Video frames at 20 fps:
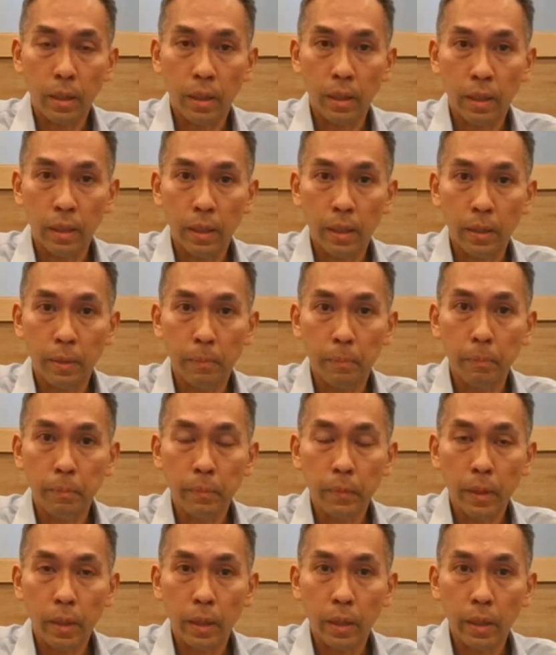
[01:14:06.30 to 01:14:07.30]

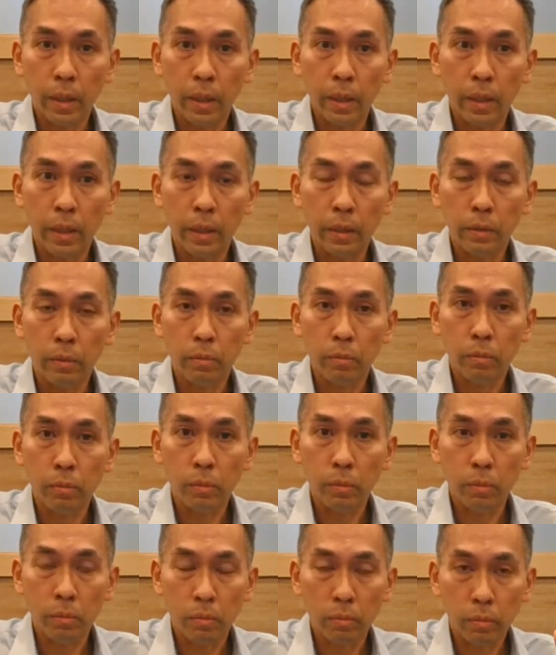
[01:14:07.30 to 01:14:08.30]
um, and
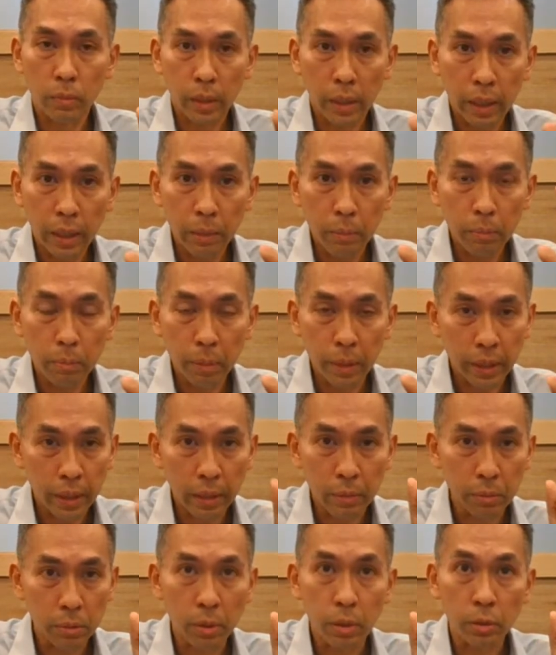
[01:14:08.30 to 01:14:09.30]
time
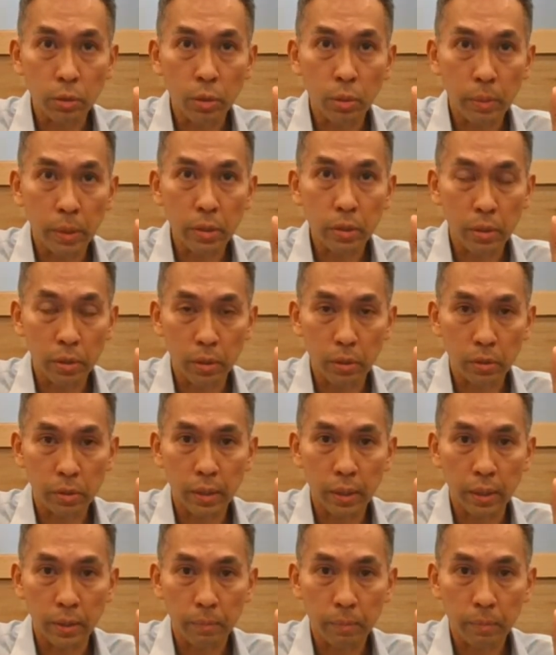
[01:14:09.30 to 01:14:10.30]
perhaps not so much on your
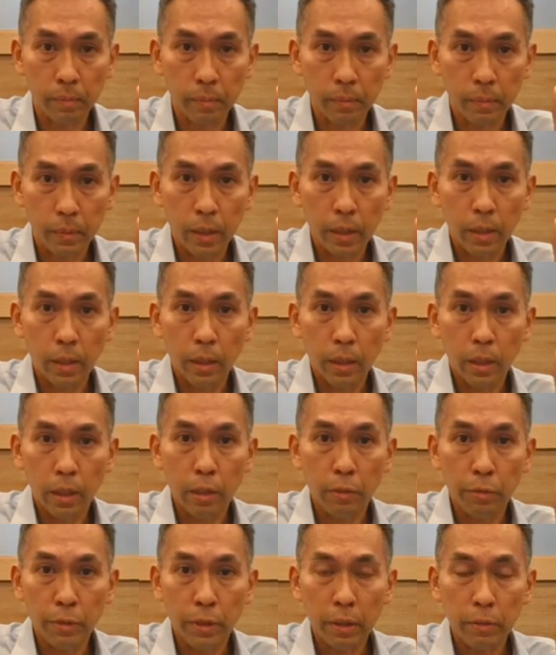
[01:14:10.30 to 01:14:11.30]
side.
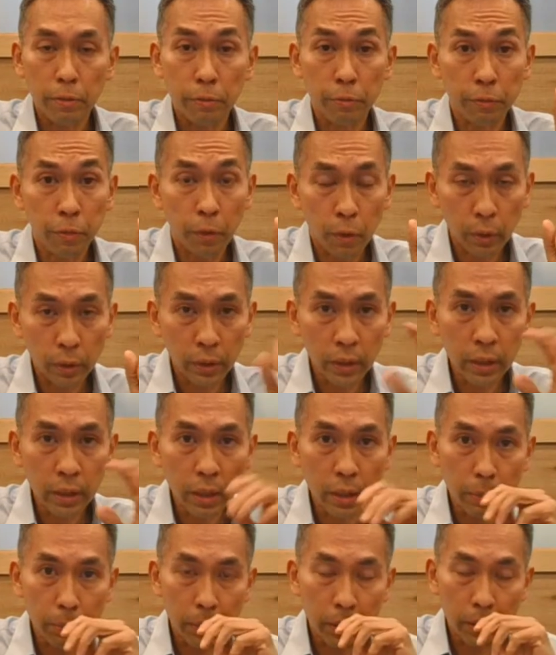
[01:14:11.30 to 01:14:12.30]
If you're 40
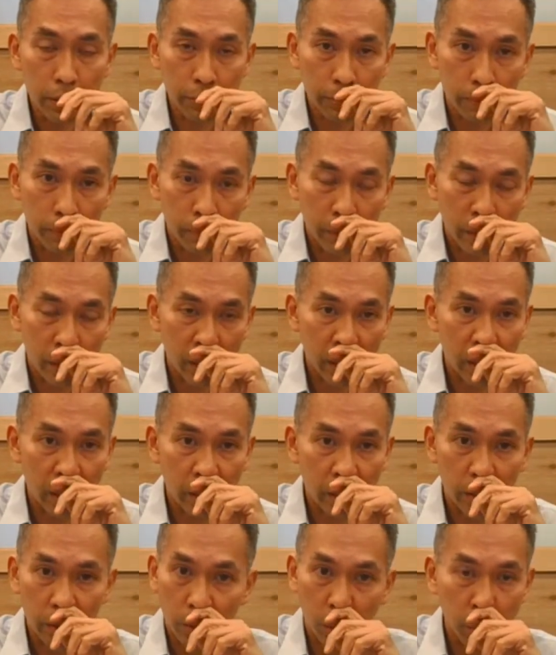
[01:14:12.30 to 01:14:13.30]
and above,
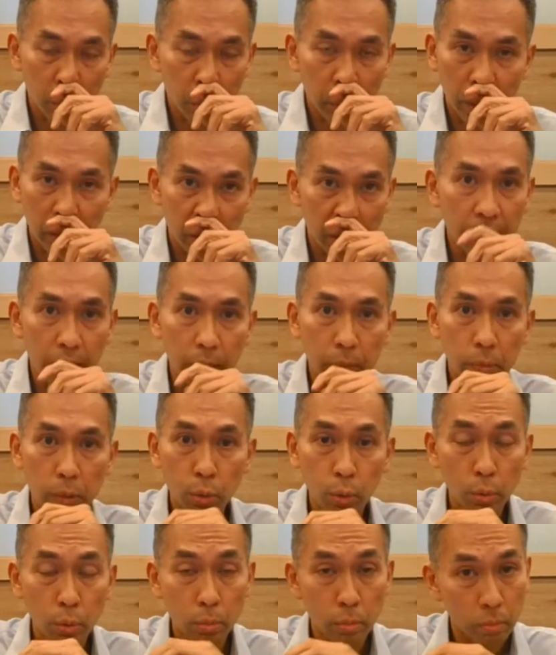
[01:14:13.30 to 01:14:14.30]
uh, don't waste time.
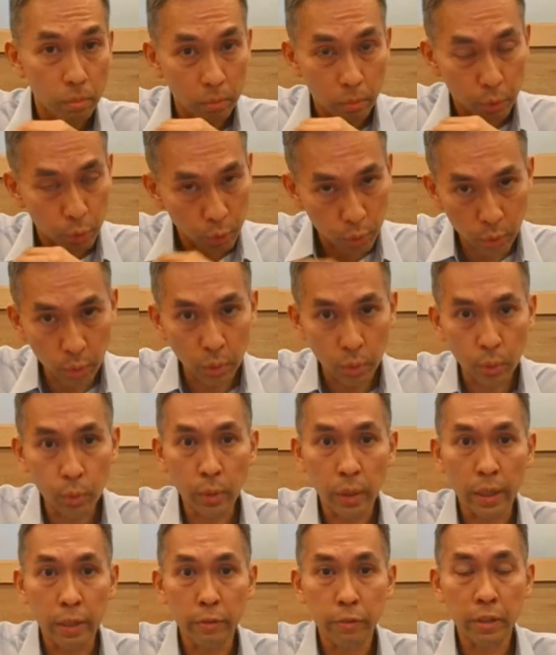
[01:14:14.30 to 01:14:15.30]
You should do
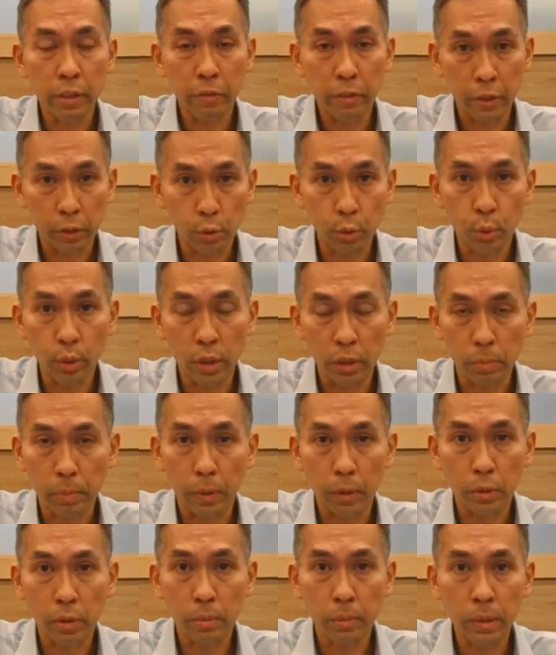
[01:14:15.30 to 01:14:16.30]
IVF as soon as
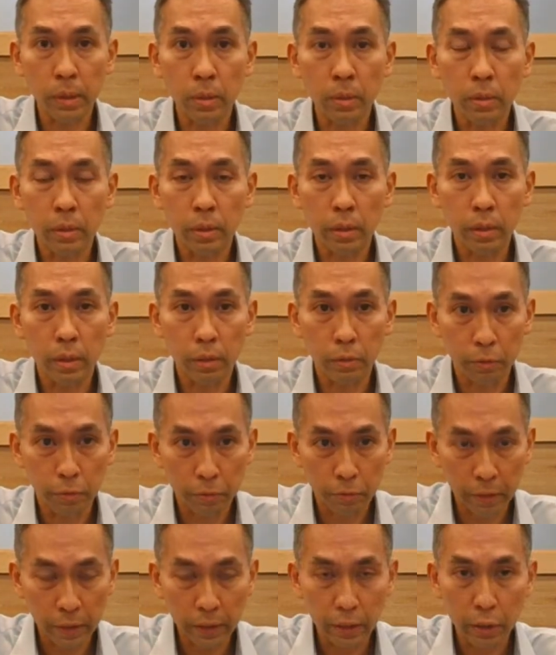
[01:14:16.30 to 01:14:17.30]
possible if
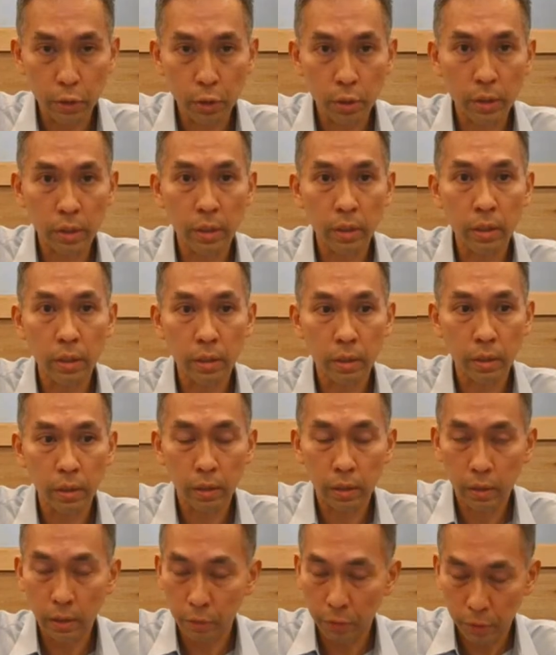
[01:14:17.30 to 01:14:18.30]
financially,
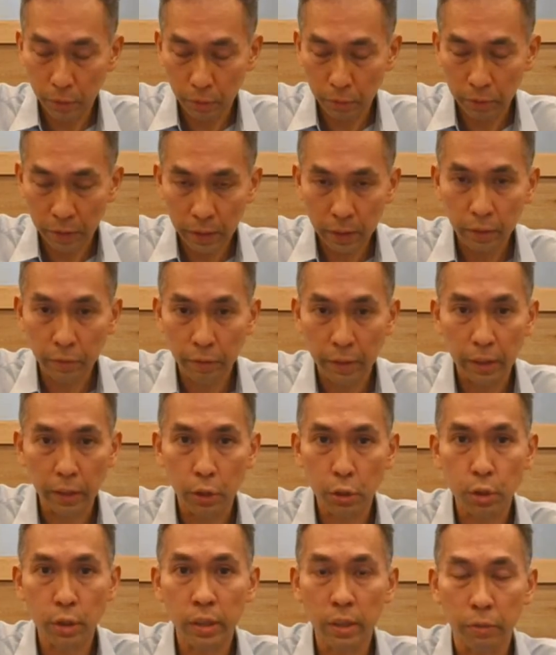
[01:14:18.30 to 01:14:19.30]
if you find it
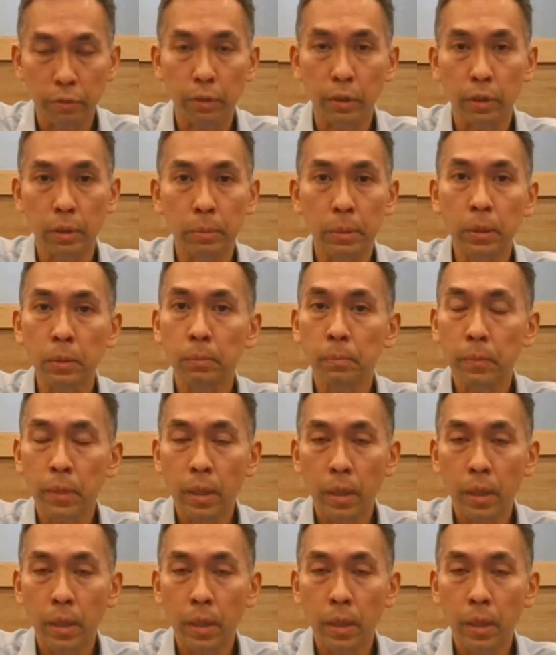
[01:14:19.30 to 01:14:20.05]
financially affordable.